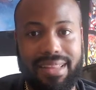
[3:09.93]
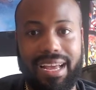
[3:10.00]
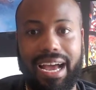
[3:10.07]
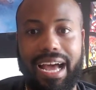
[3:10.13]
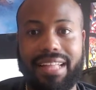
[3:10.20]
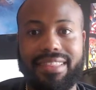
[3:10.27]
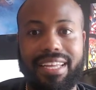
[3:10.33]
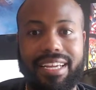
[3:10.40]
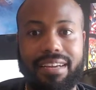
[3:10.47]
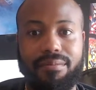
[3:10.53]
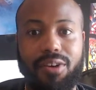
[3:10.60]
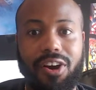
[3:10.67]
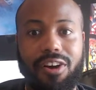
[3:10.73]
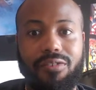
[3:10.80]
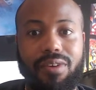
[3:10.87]
I think
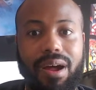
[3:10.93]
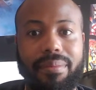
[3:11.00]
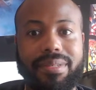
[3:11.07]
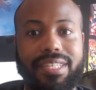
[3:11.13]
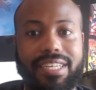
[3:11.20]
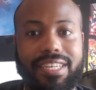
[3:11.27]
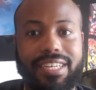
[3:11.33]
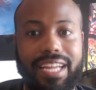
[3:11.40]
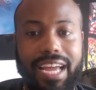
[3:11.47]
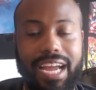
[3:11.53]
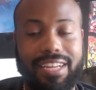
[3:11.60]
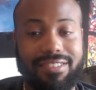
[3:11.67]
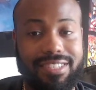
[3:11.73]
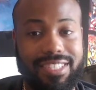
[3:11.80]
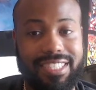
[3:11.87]
Margot Robbie's a good
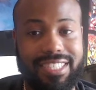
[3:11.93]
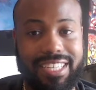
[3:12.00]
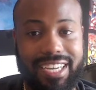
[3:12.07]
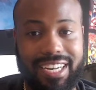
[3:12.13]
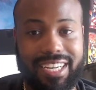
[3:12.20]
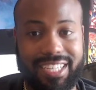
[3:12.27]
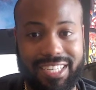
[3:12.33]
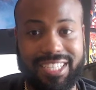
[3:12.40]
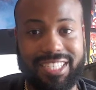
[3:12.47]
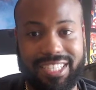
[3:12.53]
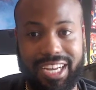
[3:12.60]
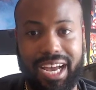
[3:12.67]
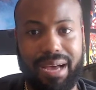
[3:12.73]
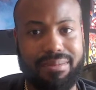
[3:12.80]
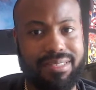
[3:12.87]
actress. She's done a good
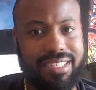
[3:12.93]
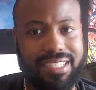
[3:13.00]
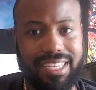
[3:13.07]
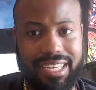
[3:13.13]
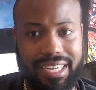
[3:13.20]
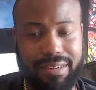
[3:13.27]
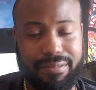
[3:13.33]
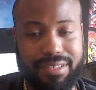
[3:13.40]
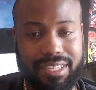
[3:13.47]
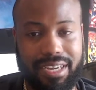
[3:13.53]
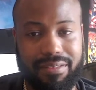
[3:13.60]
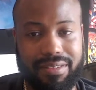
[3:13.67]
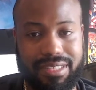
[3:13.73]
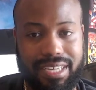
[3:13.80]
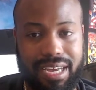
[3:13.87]
job. She delivers
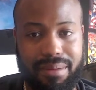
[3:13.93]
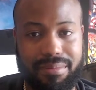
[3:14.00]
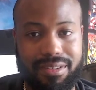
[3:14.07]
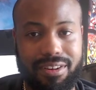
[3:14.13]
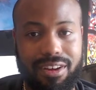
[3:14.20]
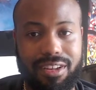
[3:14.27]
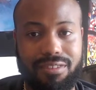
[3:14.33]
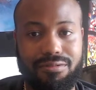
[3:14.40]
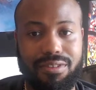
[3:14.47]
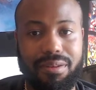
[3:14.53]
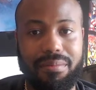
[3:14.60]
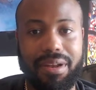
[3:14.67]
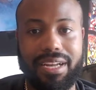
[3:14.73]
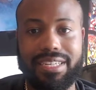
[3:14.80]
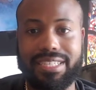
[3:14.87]
every time as Harley Quinn,
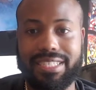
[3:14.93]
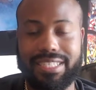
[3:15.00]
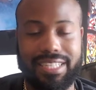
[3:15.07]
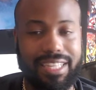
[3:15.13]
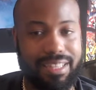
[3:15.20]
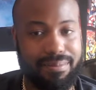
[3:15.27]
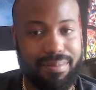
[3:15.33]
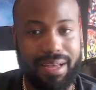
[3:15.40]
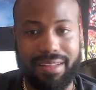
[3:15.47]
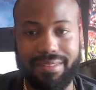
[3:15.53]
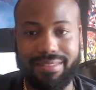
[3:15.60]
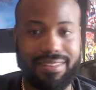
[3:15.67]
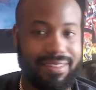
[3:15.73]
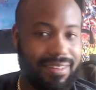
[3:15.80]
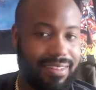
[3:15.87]
but it's just something about
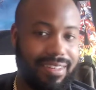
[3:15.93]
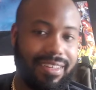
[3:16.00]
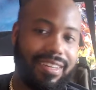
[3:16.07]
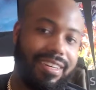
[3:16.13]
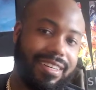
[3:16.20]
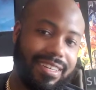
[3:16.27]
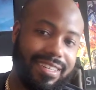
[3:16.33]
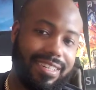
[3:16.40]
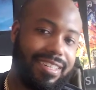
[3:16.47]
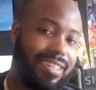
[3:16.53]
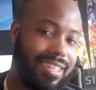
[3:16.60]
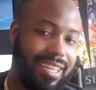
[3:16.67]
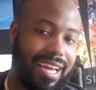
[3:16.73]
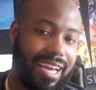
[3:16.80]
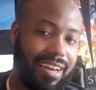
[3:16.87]
the
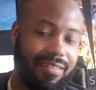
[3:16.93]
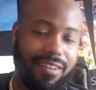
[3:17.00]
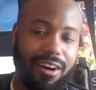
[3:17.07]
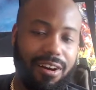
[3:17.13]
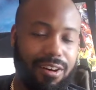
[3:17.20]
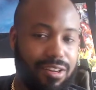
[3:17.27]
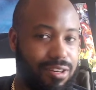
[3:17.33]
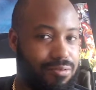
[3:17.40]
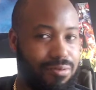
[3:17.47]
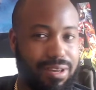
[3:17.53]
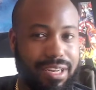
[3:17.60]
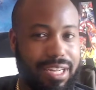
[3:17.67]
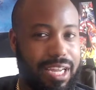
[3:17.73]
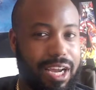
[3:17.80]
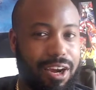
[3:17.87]
of the Harley
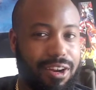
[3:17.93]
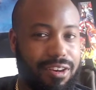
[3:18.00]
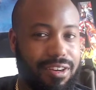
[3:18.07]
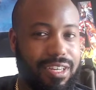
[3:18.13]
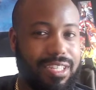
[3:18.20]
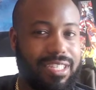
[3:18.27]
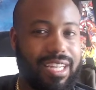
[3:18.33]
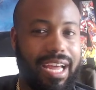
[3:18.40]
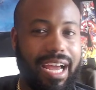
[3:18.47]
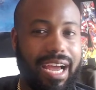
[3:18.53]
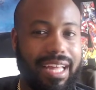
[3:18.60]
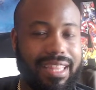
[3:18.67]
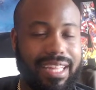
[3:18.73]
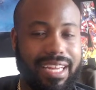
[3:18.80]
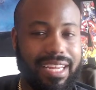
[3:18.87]
Quinn character is like, I
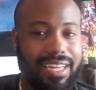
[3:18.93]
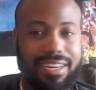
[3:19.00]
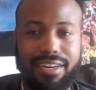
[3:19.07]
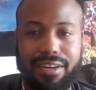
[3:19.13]
think